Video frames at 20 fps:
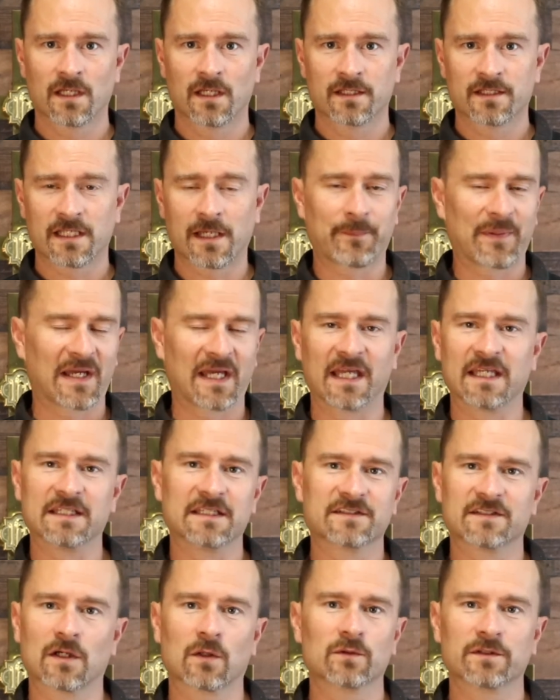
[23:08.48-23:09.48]
That pain
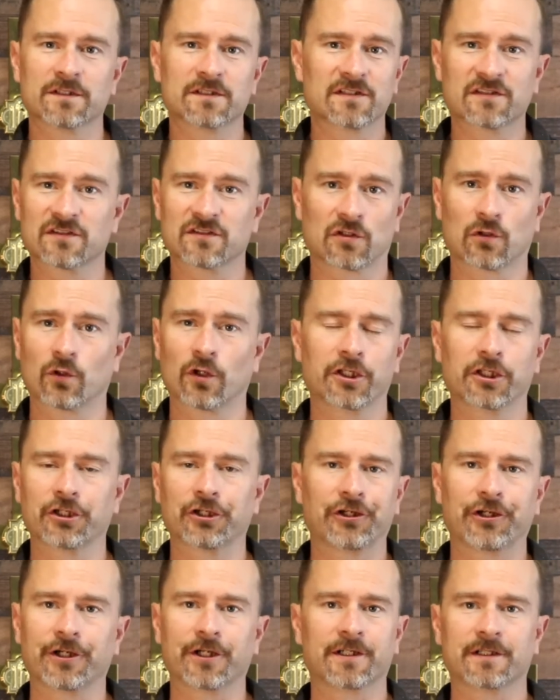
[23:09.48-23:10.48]
is only destroying your
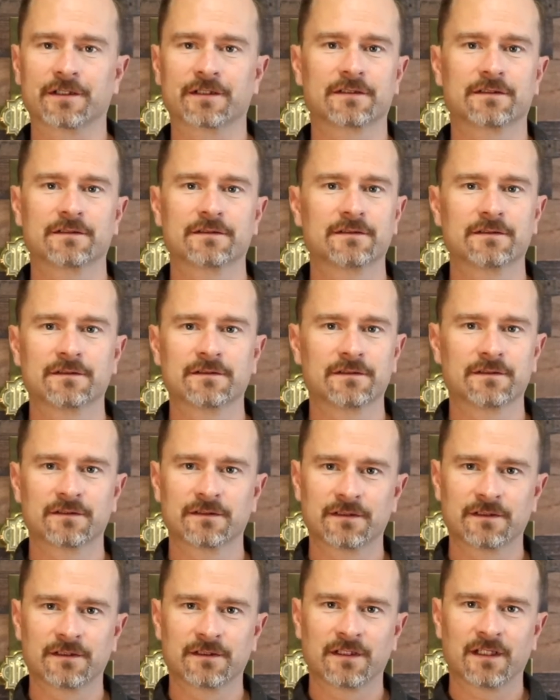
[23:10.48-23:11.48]
heart.
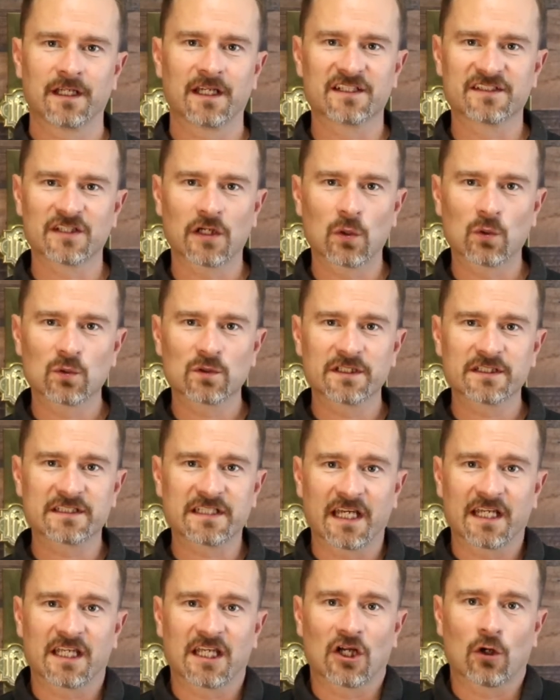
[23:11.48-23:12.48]
It is only
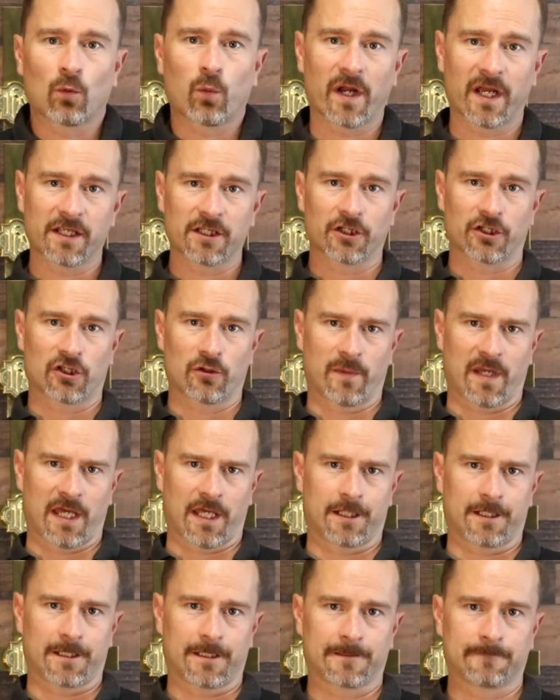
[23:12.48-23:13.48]
taking away your
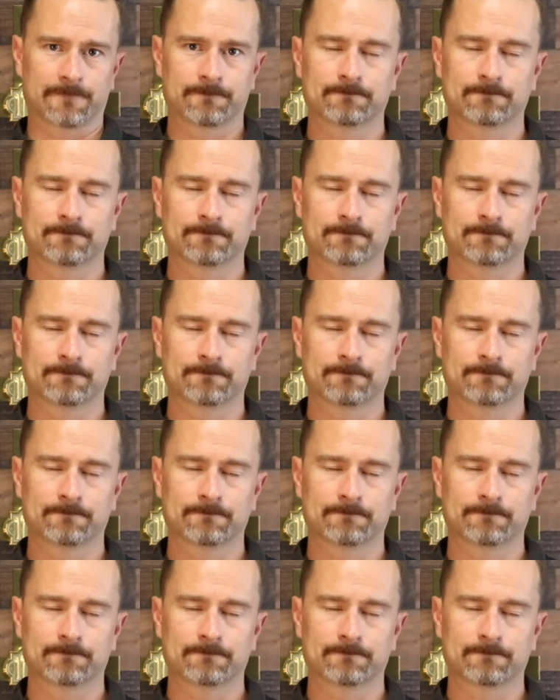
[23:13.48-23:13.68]
humanity.